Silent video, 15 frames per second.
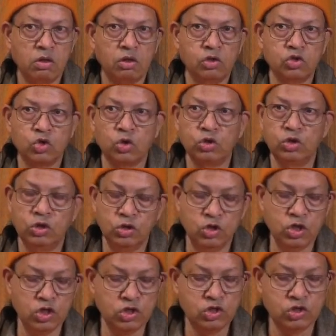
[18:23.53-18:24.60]
So
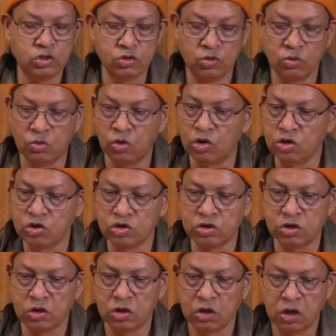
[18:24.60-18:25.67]
this
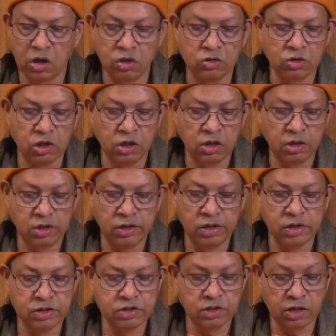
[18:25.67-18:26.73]
was how
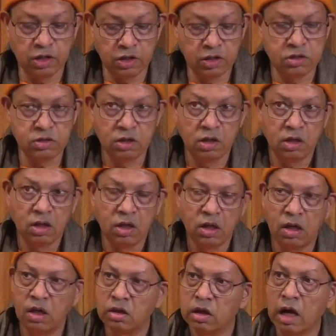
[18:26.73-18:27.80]

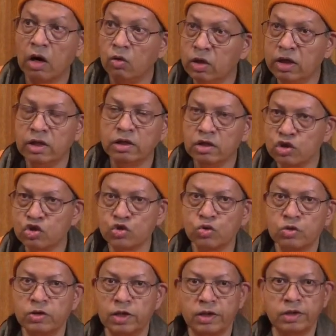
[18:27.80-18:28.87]
now he
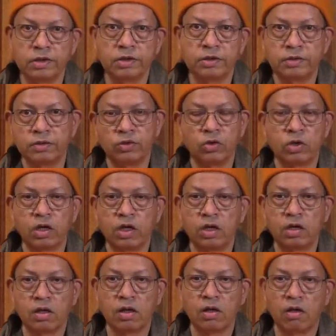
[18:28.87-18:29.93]
understood that. Okay.
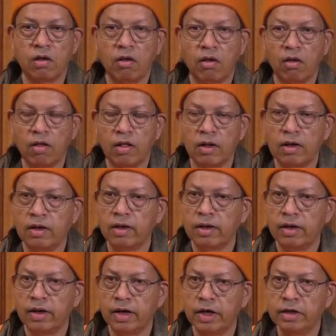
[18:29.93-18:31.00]

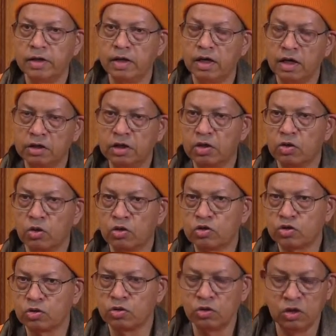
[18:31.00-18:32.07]
And Adhar
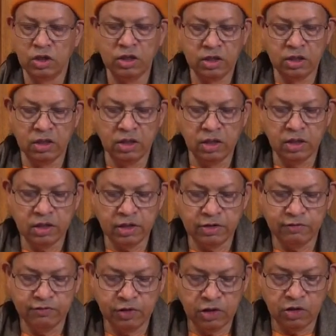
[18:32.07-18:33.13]
also, he
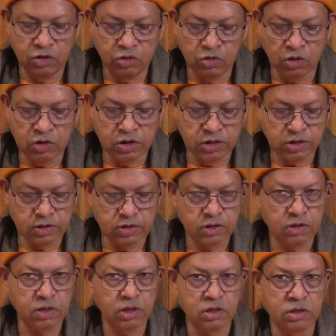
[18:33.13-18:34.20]
got it
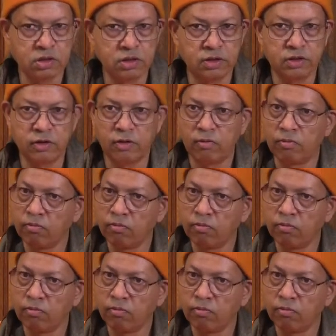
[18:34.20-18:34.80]
that